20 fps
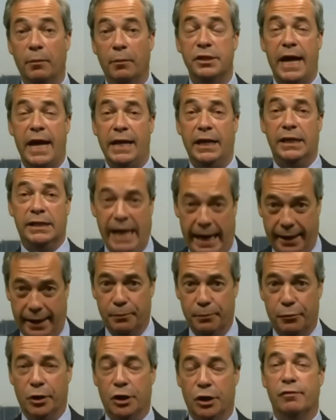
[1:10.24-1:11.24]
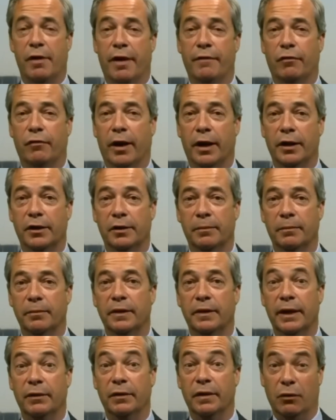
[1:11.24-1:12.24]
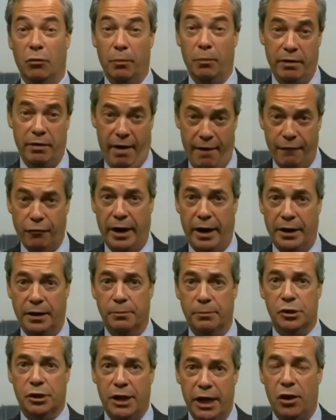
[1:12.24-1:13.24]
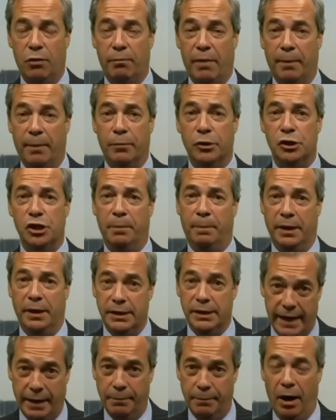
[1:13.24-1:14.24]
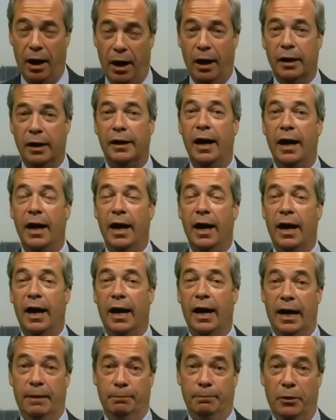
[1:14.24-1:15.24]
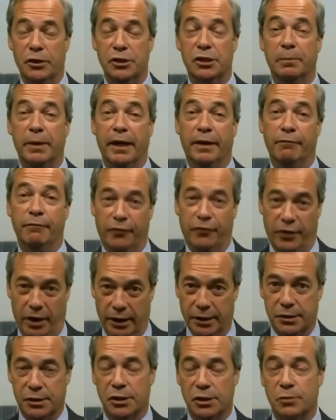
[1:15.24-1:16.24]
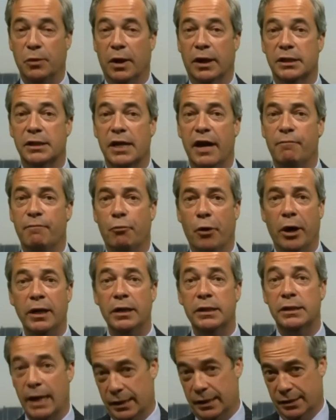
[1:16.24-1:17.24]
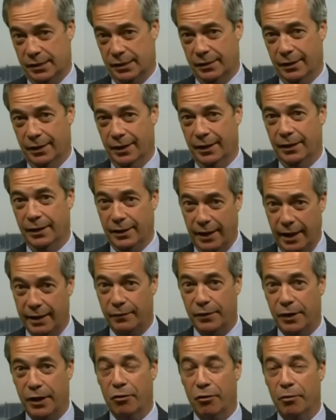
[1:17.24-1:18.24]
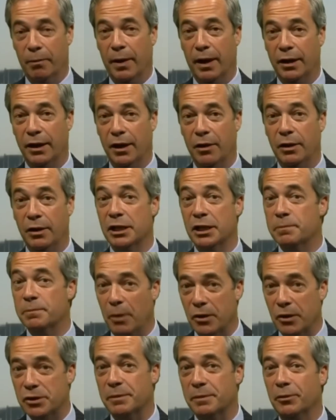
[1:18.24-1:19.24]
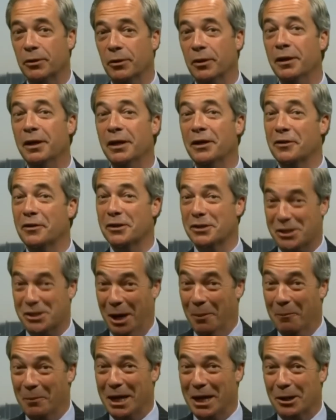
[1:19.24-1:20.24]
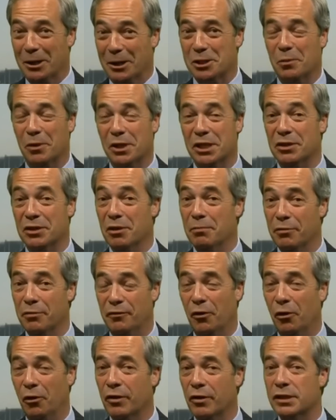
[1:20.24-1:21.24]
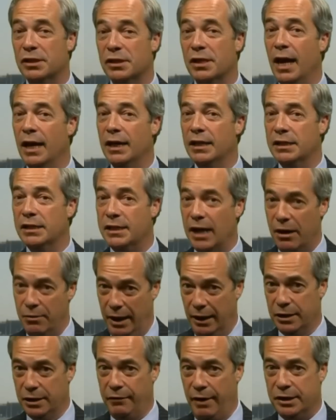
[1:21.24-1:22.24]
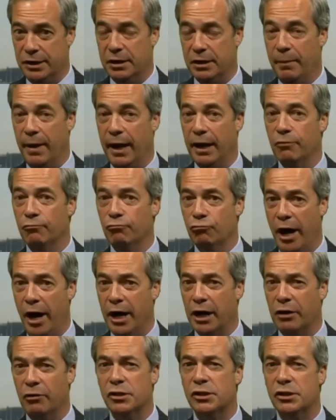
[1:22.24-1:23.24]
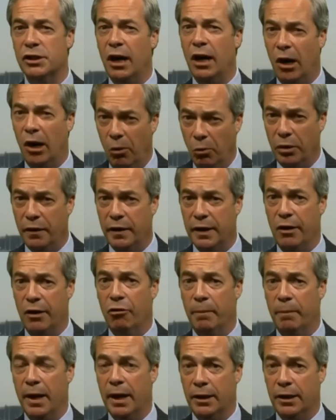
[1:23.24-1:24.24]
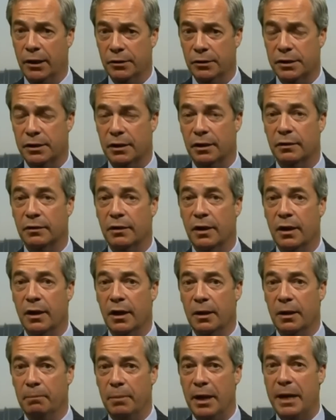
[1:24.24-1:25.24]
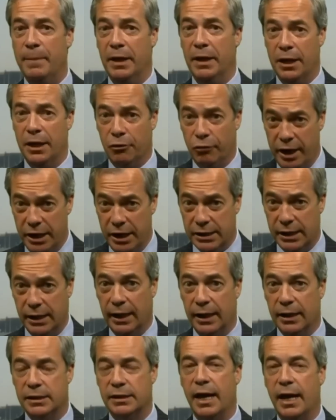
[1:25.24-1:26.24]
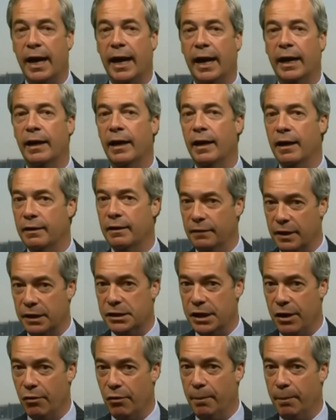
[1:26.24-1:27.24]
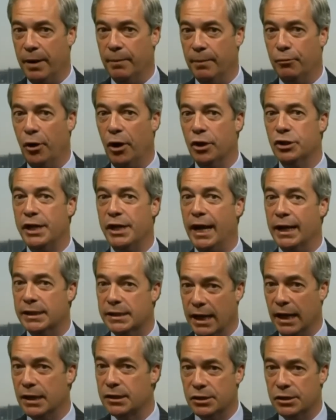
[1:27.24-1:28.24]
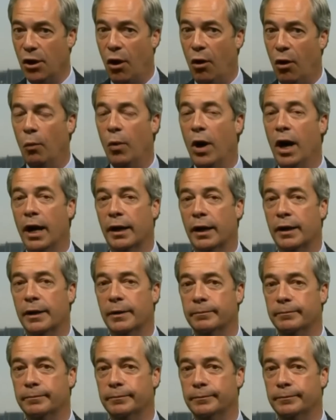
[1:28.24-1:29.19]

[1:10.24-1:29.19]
there was any second British referendum, there will be referendums on EU membership in Denmark and possibly in France as well. So if Britain doesn't leave the European Union, it's possible that somebody else will do it before us. Don't underestimate, right across the whole of the European continent, people increasingly are saying this European project does not work.